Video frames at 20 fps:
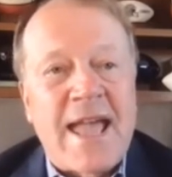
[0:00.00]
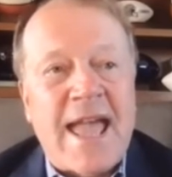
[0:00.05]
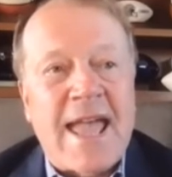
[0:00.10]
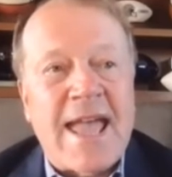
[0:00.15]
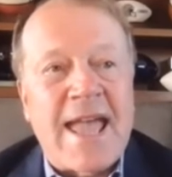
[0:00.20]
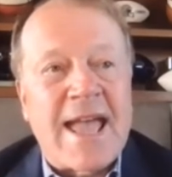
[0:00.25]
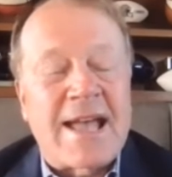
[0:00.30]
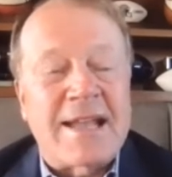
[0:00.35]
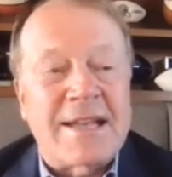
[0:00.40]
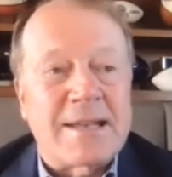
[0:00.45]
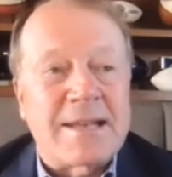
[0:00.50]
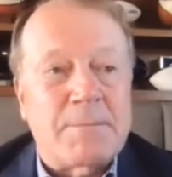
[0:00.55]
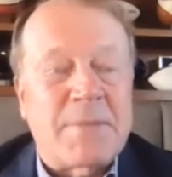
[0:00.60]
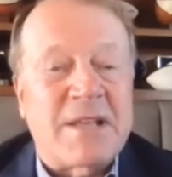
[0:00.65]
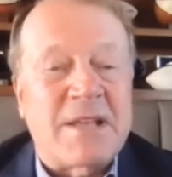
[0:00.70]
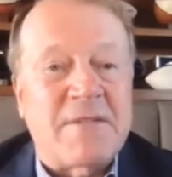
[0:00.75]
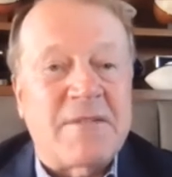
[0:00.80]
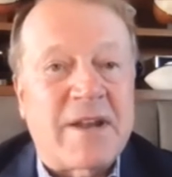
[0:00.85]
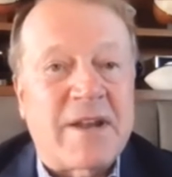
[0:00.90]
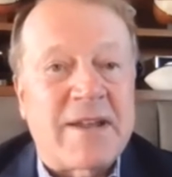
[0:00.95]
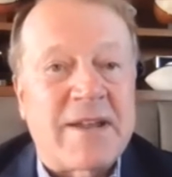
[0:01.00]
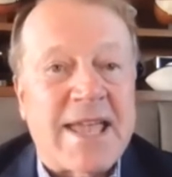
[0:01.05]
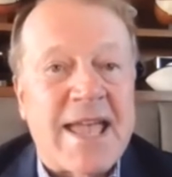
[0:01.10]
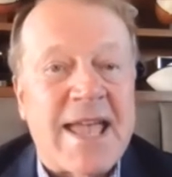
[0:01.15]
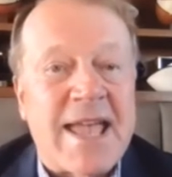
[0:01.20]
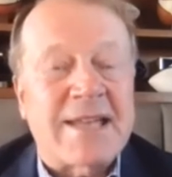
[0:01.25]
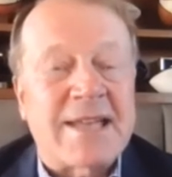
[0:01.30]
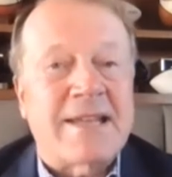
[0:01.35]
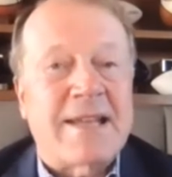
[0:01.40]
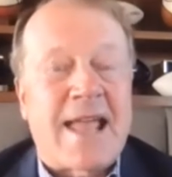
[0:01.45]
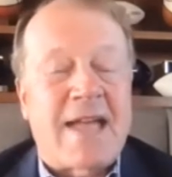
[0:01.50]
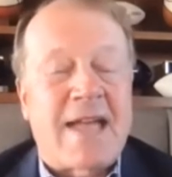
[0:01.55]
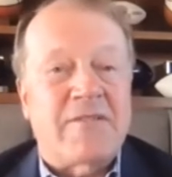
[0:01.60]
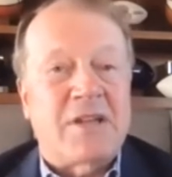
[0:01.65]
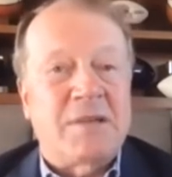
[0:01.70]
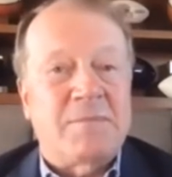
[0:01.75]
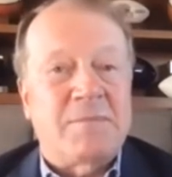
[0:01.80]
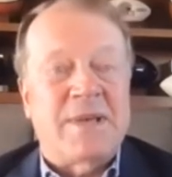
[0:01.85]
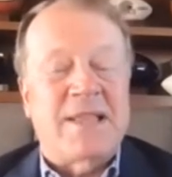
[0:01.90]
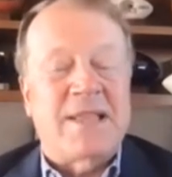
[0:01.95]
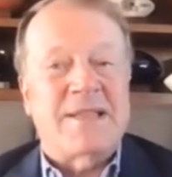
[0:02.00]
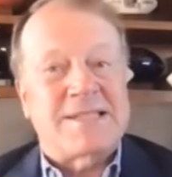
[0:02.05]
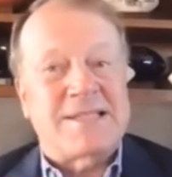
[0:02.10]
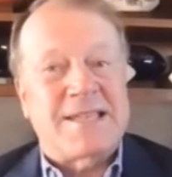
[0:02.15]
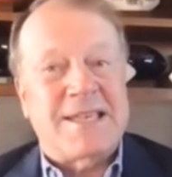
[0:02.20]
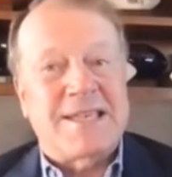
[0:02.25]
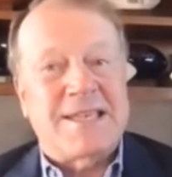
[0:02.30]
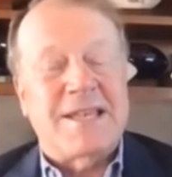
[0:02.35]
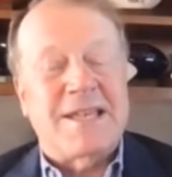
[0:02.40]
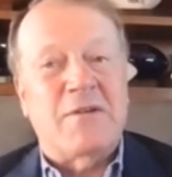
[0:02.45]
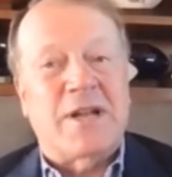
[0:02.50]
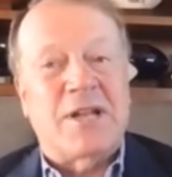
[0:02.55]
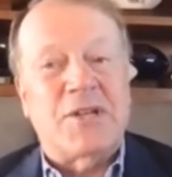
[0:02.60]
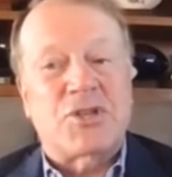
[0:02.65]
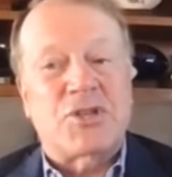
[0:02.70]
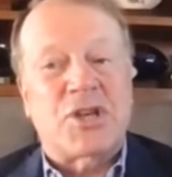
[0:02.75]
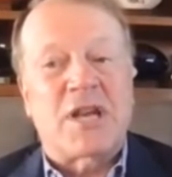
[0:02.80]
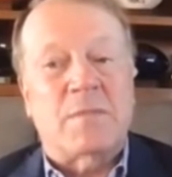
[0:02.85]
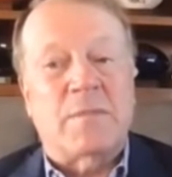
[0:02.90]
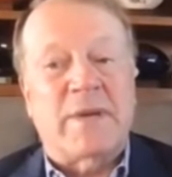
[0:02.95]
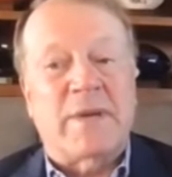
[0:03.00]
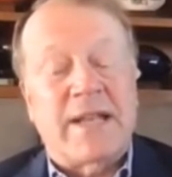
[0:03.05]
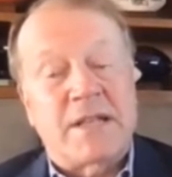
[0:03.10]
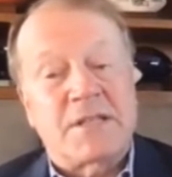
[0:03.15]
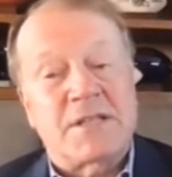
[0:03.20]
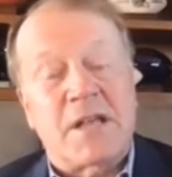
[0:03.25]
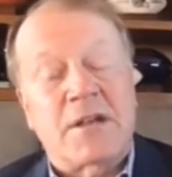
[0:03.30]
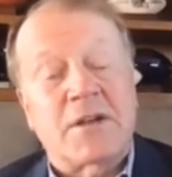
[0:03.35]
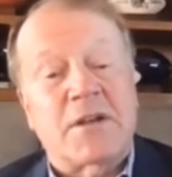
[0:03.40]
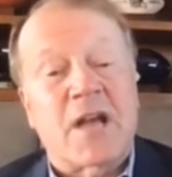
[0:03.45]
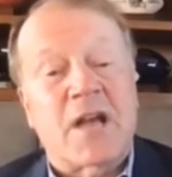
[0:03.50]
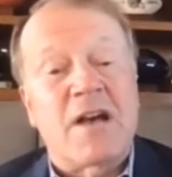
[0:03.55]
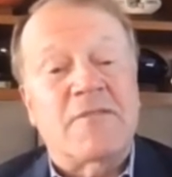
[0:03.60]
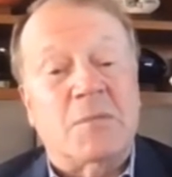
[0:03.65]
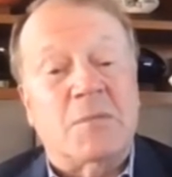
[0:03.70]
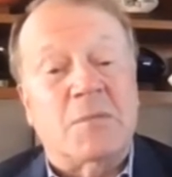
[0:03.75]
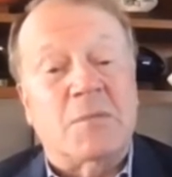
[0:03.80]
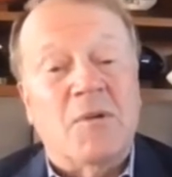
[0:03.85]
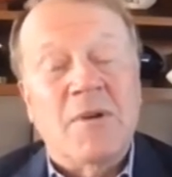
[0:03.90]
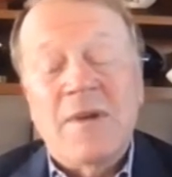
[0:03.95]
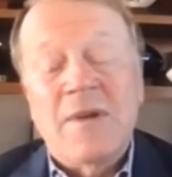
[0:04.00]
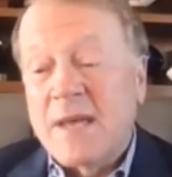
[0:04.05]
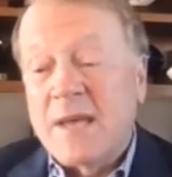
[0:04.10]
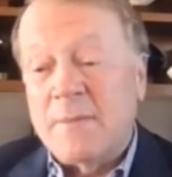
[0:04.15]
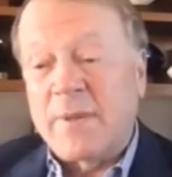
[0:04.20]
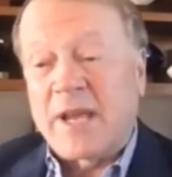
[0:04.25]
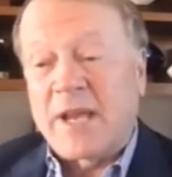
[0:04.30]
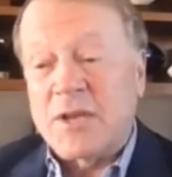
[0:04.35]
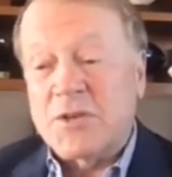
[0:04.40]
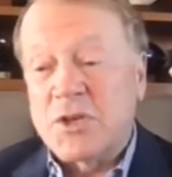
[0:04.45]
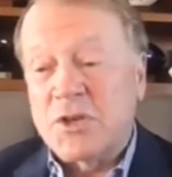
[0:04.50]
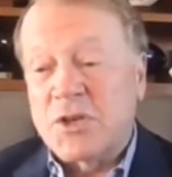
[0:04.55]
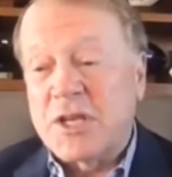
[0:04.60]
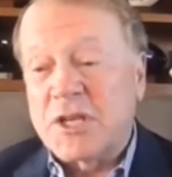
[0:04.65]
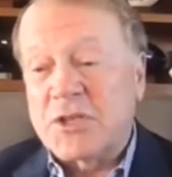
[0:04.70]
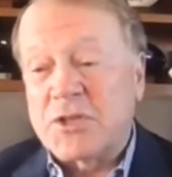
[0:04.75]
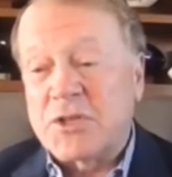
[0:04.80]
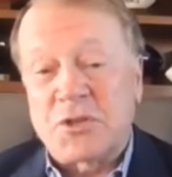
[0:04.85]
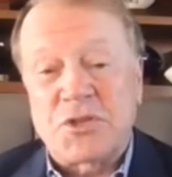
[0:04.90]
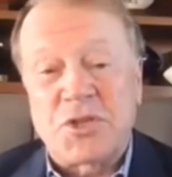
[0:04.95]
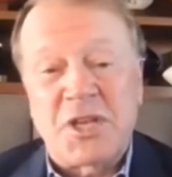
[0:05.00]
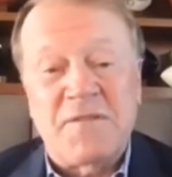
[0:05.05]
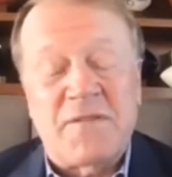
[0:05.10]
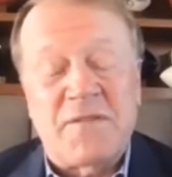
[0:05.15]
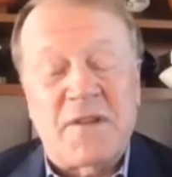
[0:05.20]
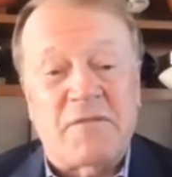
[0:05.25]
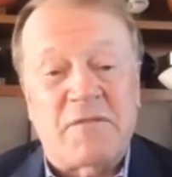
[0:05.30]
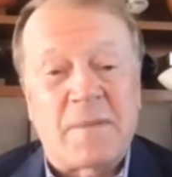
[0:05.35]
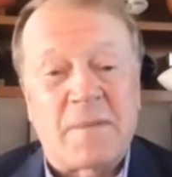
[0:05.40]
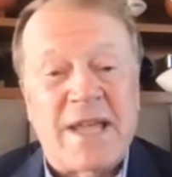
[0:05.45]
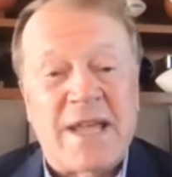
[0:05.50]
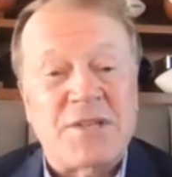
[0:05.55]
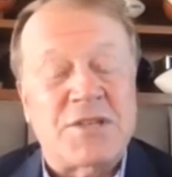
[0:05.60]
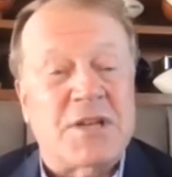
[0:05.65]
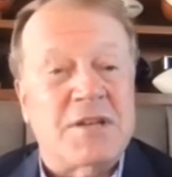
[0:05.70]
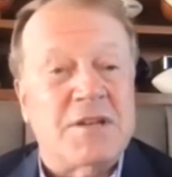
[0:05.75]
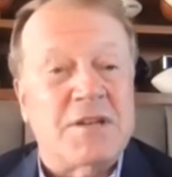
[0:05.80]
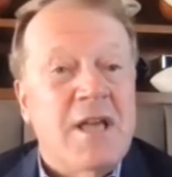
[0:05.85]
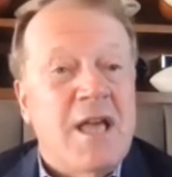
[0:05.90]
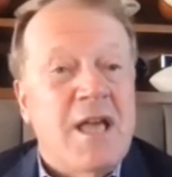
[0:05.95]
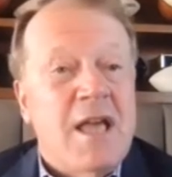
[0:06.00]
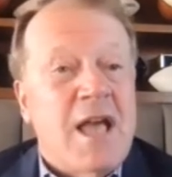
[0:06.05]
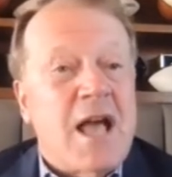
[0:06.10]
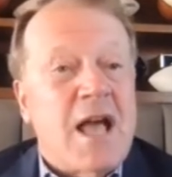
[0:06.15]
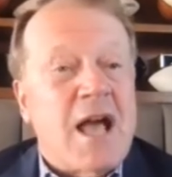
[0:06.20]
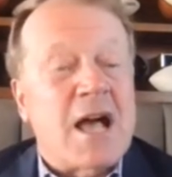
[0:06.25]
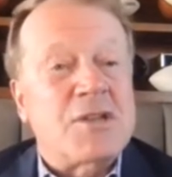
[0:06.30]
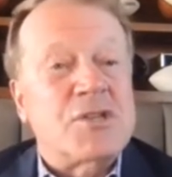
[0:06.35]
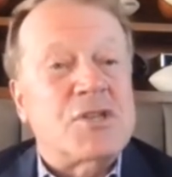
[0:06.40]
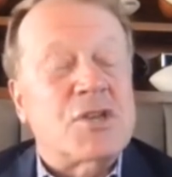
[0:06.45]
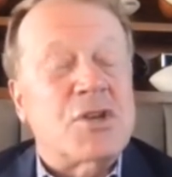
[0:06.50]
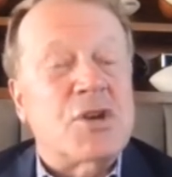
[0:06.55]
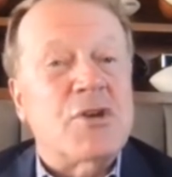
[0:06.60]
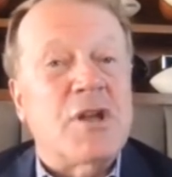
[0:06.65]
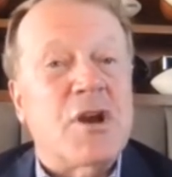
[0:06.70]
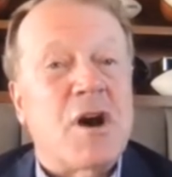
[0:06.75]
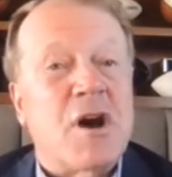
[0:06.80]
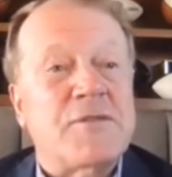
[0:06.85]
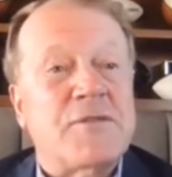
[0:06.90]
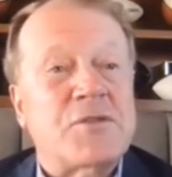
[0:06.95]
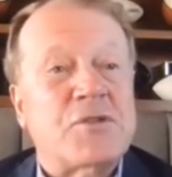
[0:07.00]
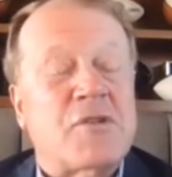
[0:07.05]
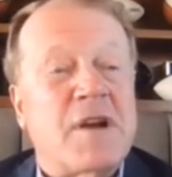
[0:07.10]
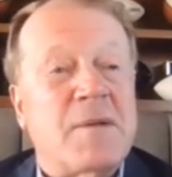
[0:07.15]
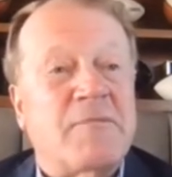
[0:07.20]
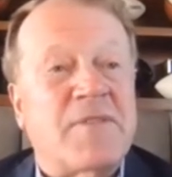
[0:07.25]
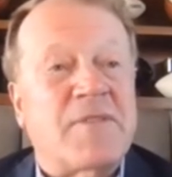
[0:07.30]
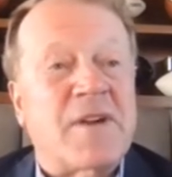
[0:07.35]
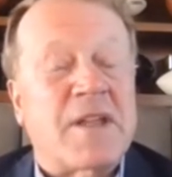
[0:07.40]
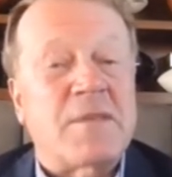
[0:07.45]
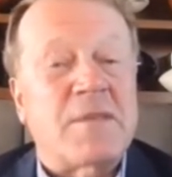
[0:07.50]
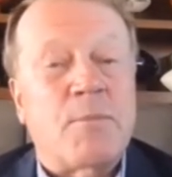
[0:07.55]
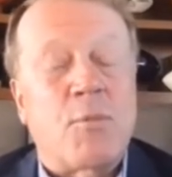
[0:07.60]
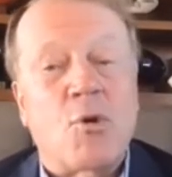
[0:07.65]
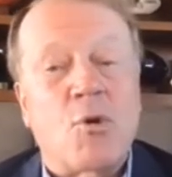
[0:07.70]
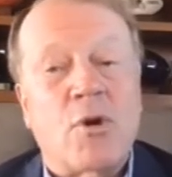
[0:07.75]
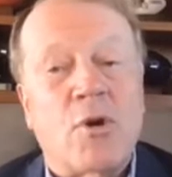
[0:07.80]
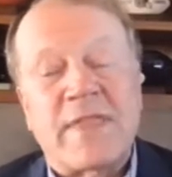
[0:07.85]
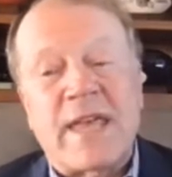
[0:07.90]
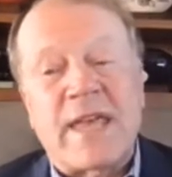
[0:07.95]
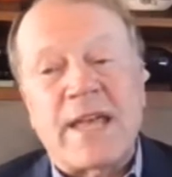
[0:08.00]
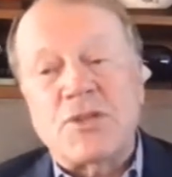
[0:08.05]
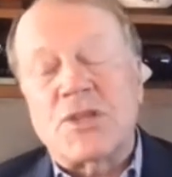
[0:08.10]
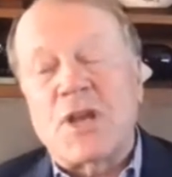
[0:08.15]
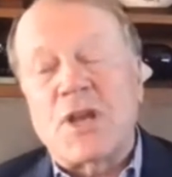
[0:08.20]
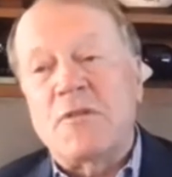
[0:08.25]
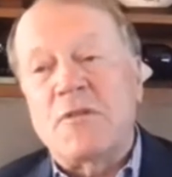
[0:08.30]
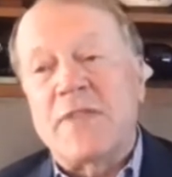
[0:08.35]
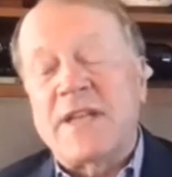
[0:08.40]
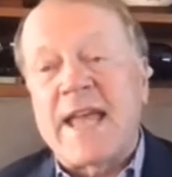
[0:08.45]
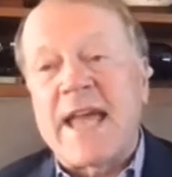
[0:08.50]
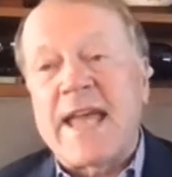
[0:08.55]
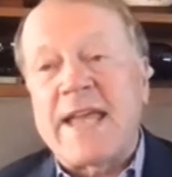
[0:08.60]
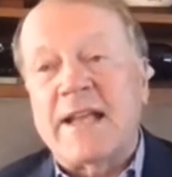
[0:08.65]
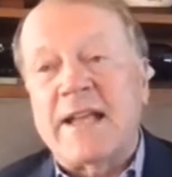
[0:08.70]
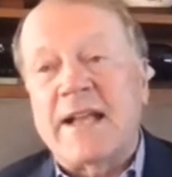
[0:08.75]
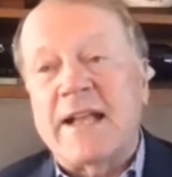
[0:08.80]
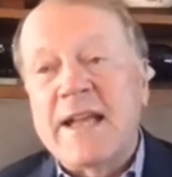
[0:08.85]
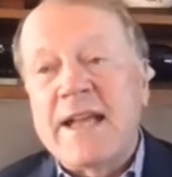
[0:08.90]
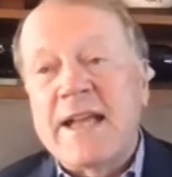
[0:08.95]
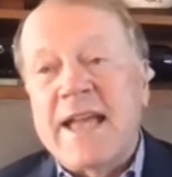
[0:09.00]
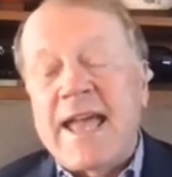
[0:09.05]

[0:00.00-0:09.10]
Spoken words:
and being very candid, having been the CEO and a chairman, it's uncomfortable because you get your chief information security officer up in front of the board, they show the data,